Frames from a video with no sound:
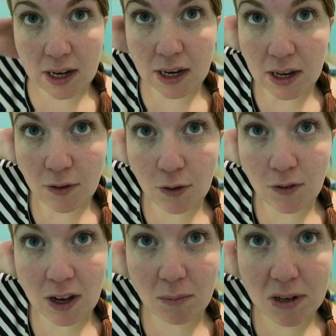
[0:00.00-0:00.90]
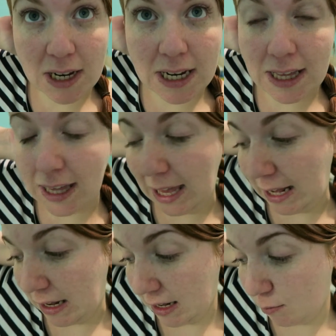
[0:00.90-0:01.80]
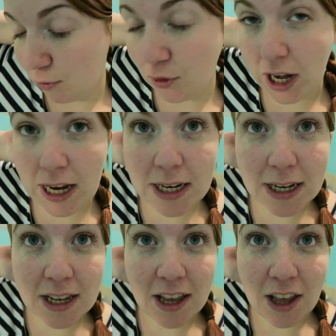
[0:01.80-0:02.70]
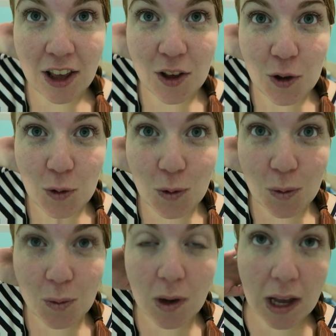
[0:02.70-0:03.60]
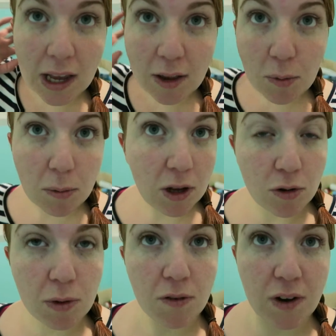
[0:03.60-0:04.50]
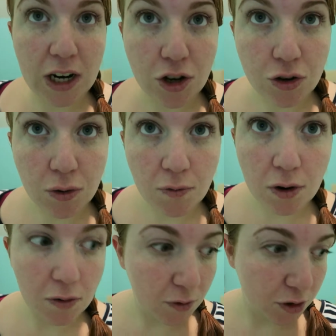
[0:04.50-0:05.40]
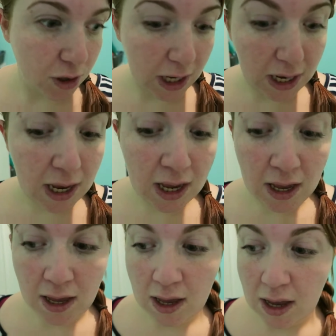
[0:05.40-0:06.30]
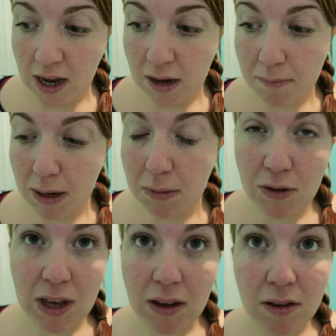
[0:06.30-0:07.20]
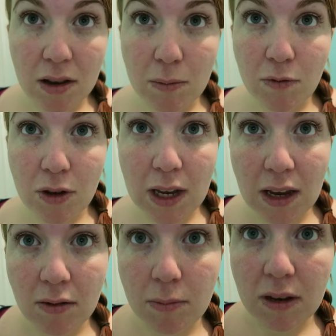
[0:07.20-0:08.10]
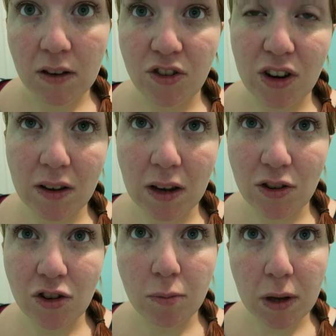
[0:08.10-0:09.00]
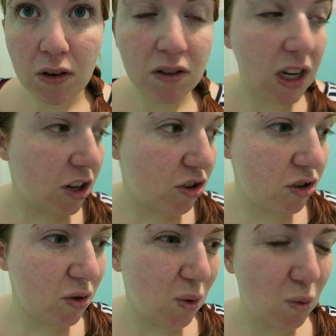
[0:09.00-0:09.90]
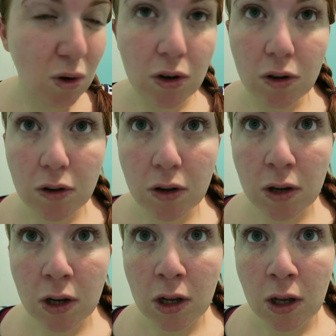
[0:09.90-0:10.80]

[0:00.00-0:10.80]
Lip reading: and I never filmed anything else, I'm afraid. So it's probably going to be a very short vlog for today. It might be the case some of the days when my sister is here, just because I just don't want